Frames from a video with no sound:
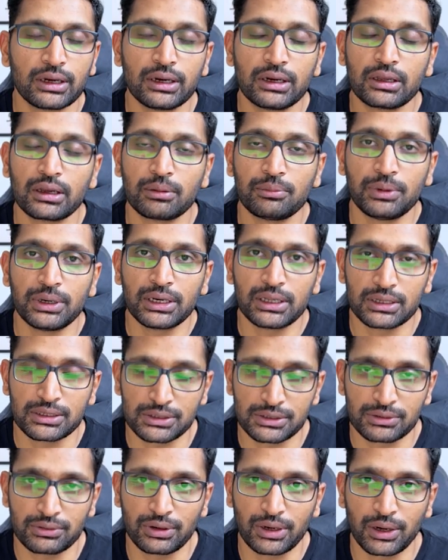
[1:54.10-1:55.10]
Git commit
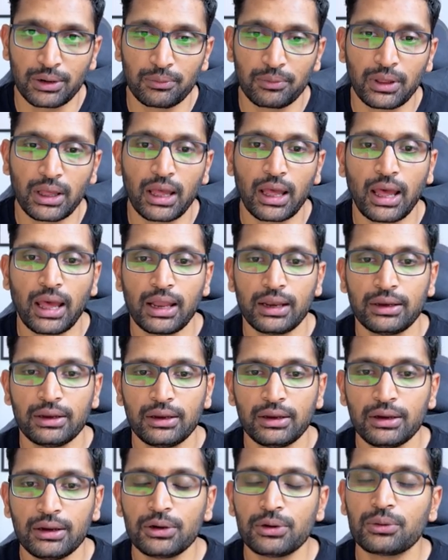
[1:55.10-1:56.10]
history. And
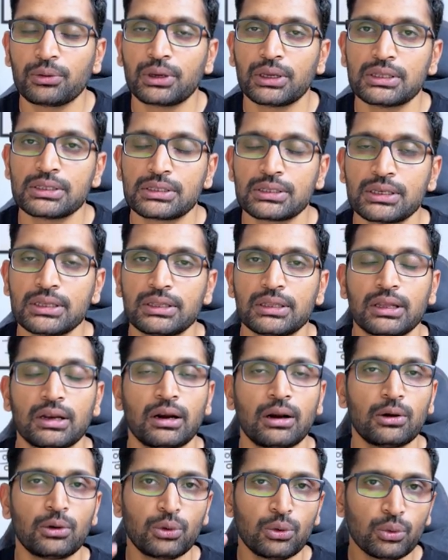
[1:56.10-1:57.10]
here you can see
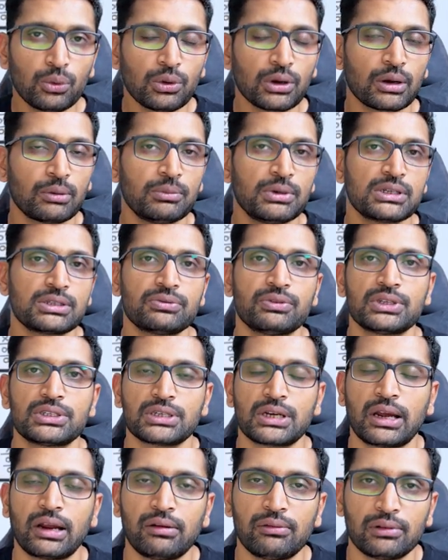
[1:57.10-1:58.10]
there are two commits
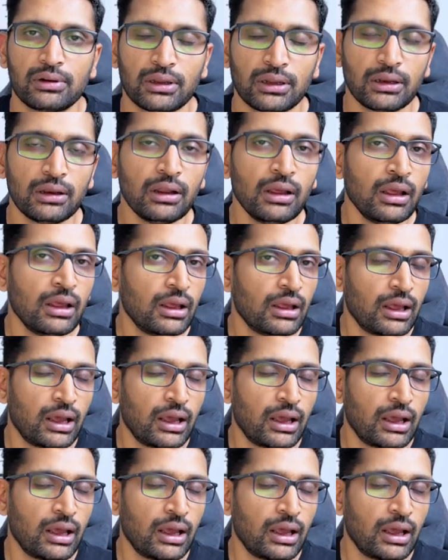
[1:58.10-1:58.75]
which I have done.